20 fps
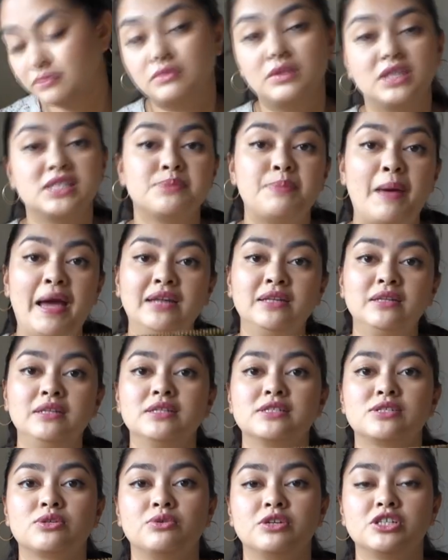this
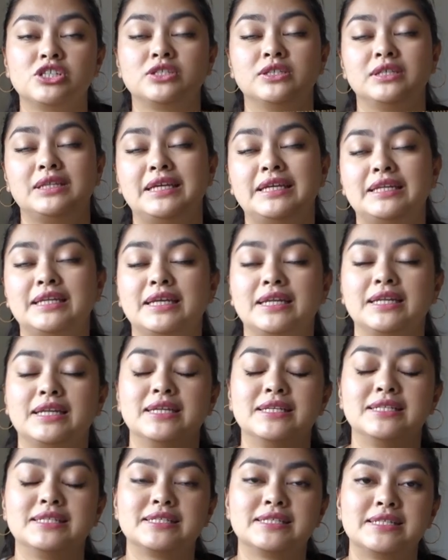pattern is originally knit
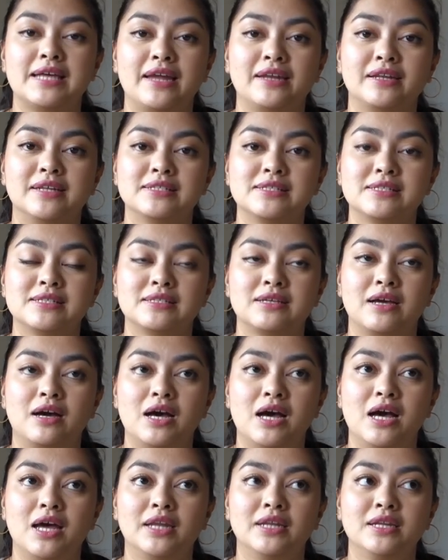in
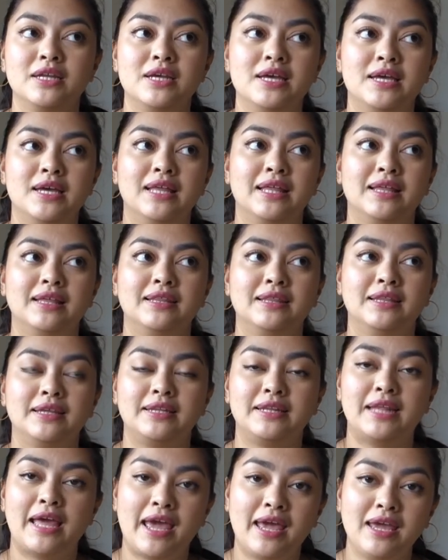Sanisgan
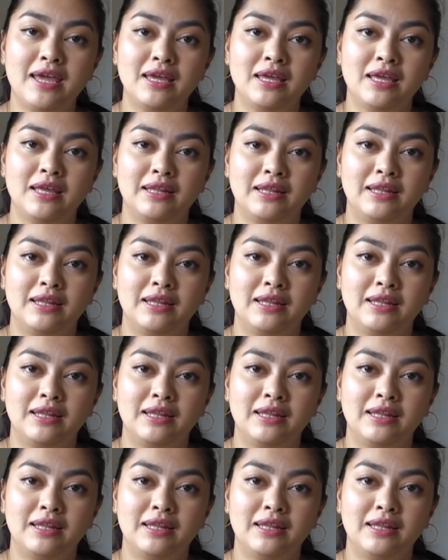linen,